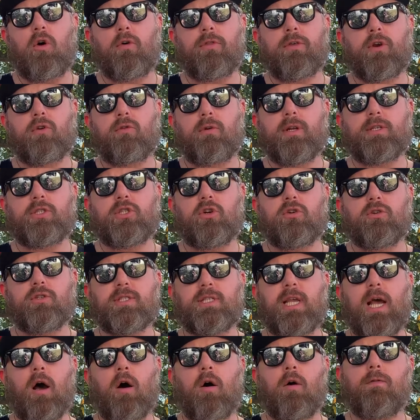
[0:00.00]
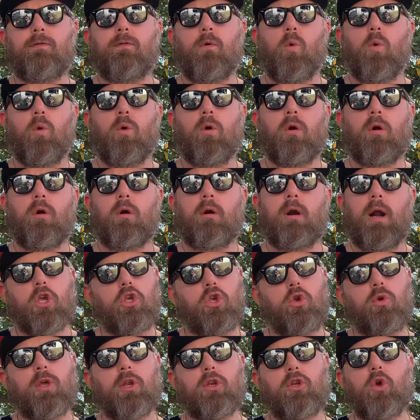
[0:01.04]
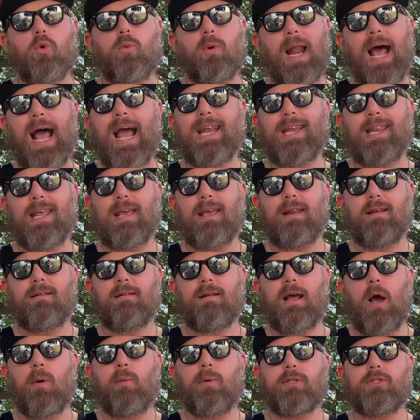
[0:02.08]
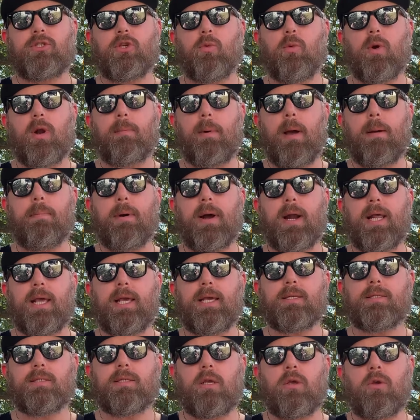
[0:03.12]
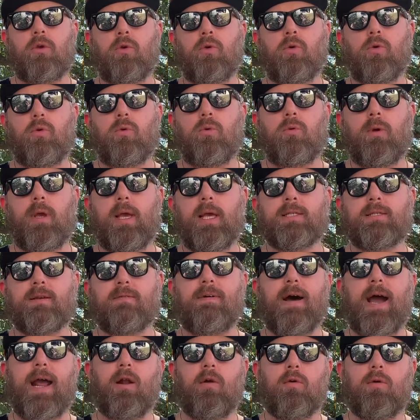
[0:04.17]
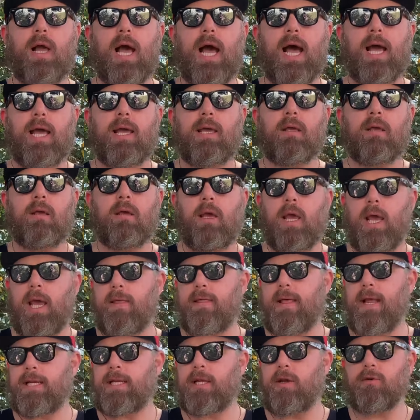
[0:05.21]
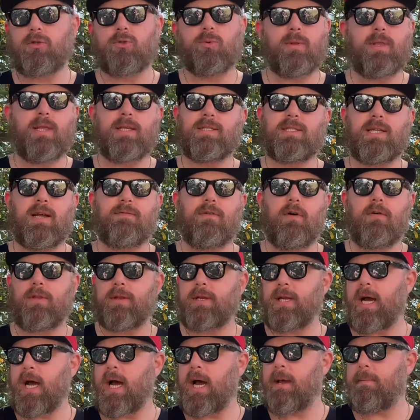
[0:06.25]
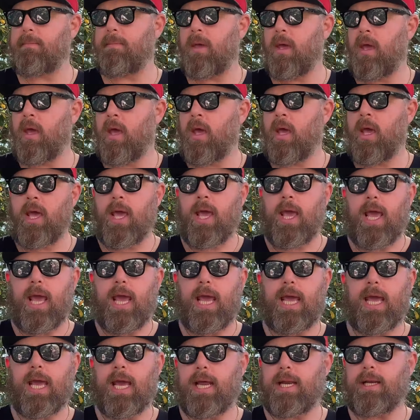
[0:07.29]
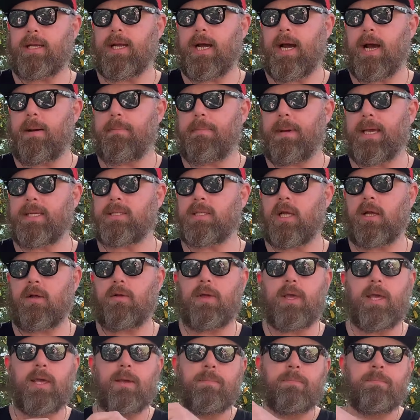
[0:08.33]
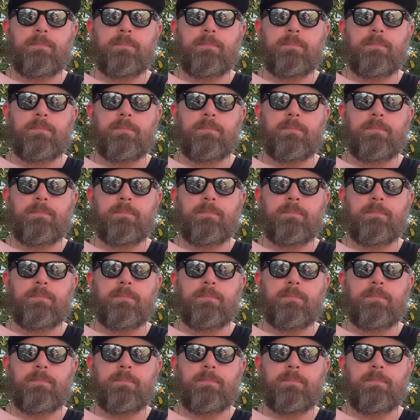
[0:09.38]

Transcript: the grids yourself, or you can do what I did. I went to one of my buddies who is a vinyl guy and that deals with this stuff all the time, and basically